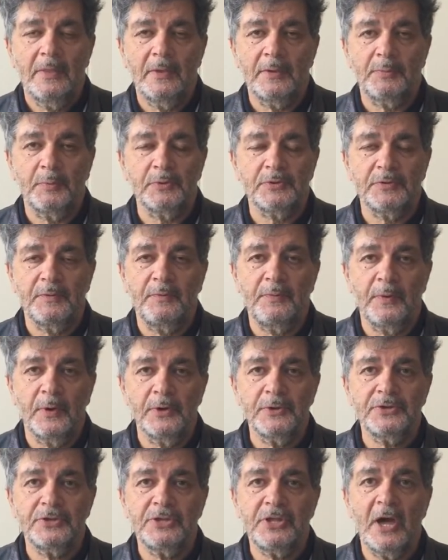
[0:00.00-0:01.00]
That was the
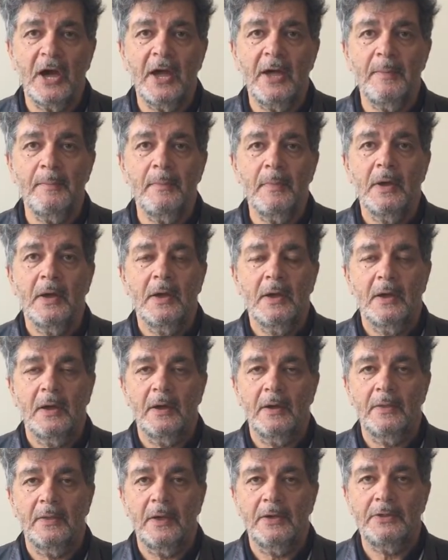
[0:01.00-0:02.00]
first time
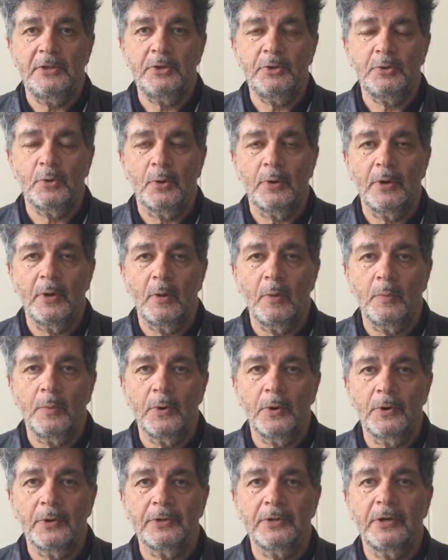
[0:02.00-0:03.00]
editorial
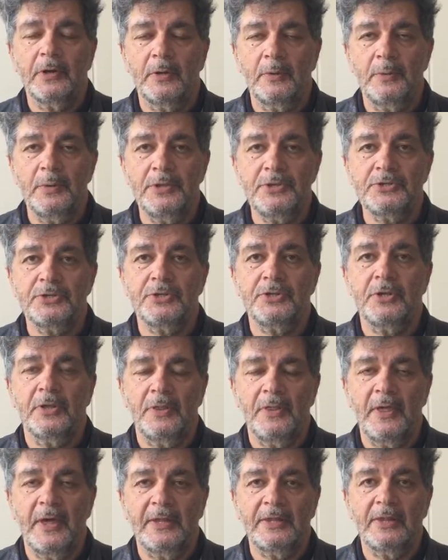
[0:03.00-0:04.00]
work
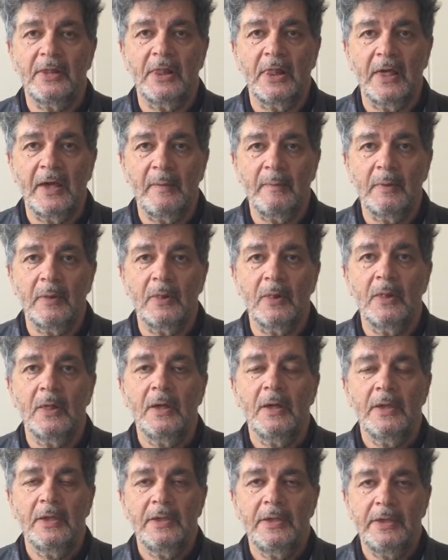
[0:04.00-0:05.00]
reached that level
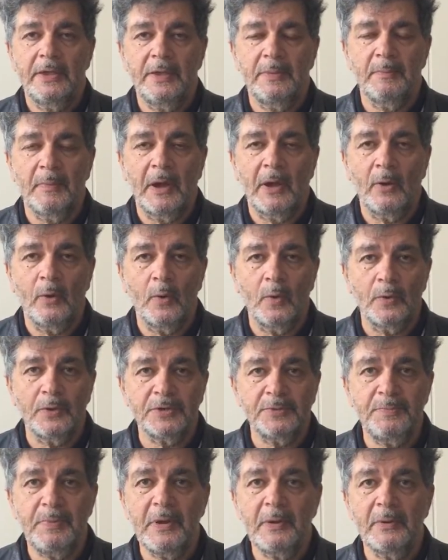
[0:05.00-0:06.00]
in my whole
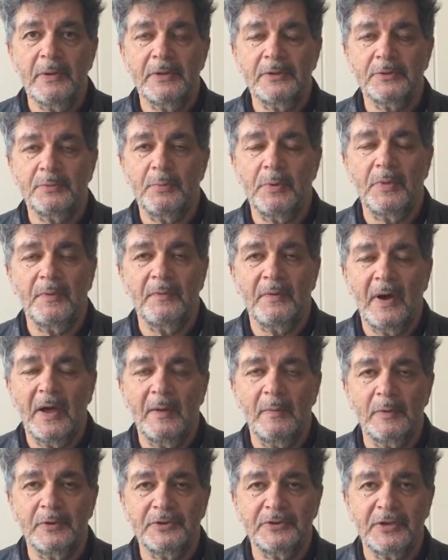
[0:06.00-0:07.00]
experience with
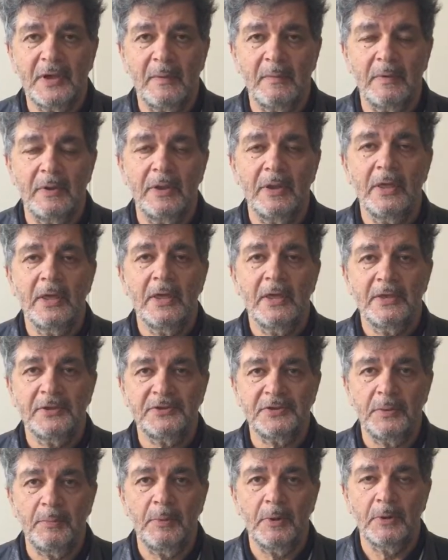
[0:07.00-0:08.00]
5 or 7
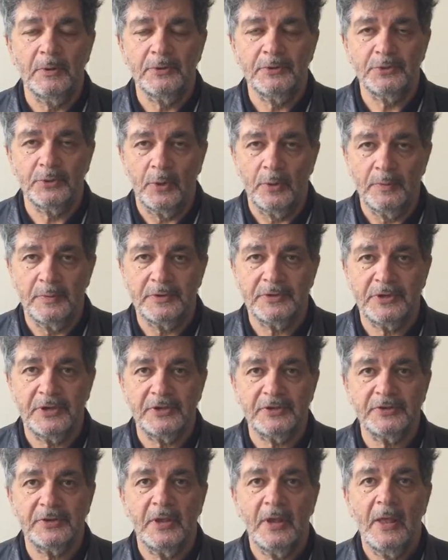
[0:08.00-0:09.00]
similar
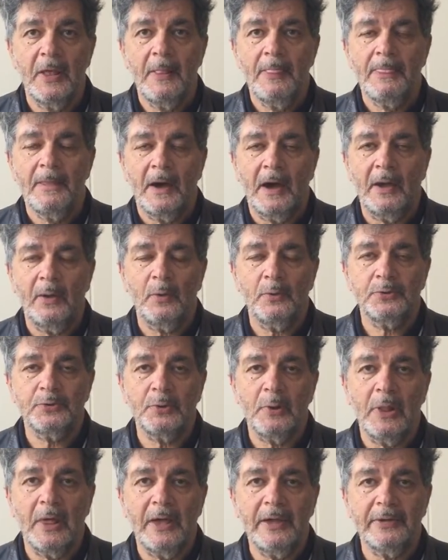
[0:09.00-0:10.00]
services. I
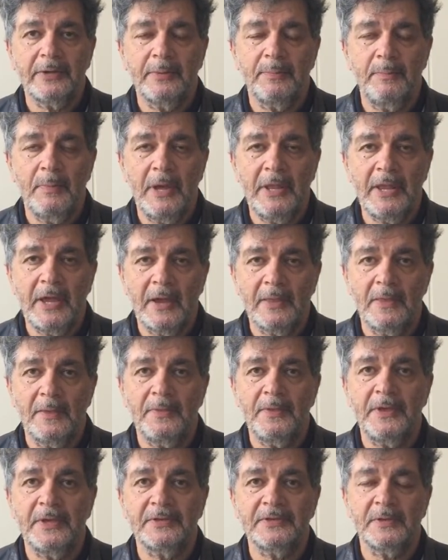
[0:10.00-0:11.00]
also like many other
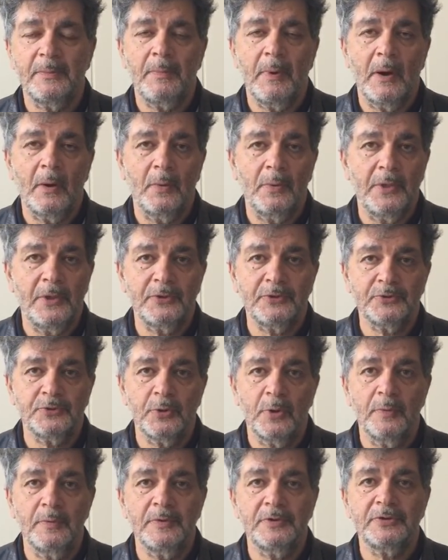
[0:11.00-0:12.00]
things about that
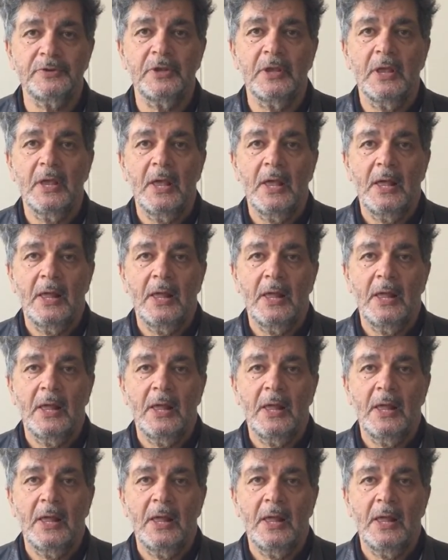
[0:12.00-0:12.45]
service,